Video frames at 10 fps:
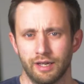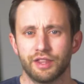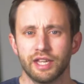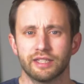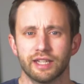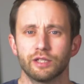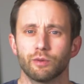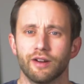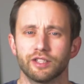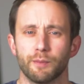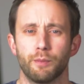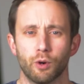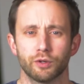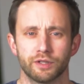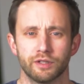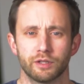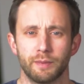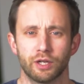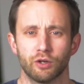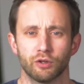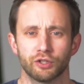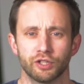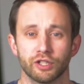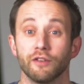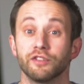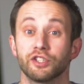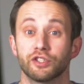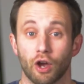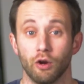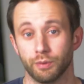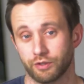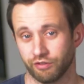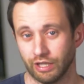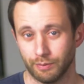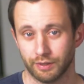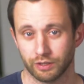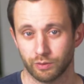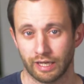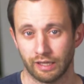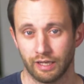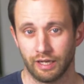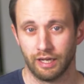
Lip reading: This is where it's important to be cautious of scope creep as well.